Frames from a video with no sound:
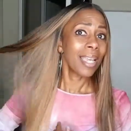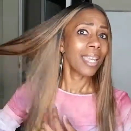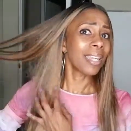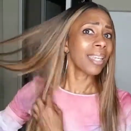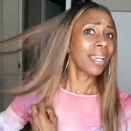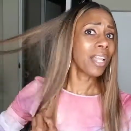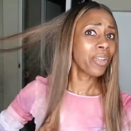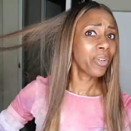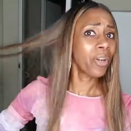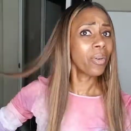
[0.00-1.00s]
and the
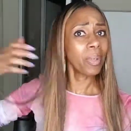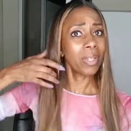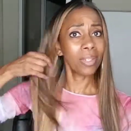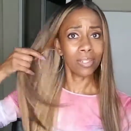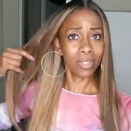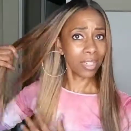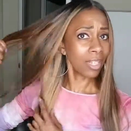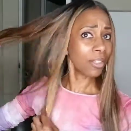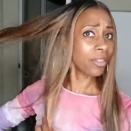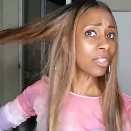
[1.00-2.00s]
color, oh my goodness, the
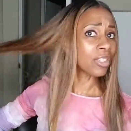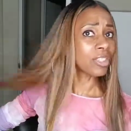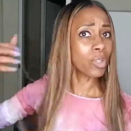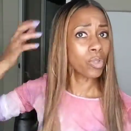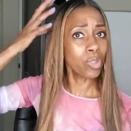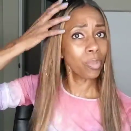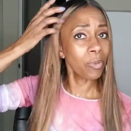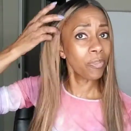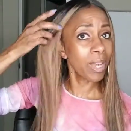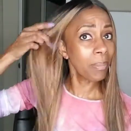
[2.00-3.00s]
color is so super
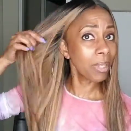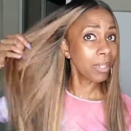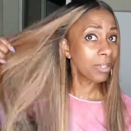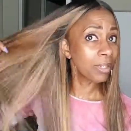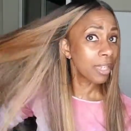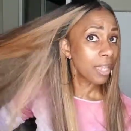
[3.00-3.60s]
fabulous.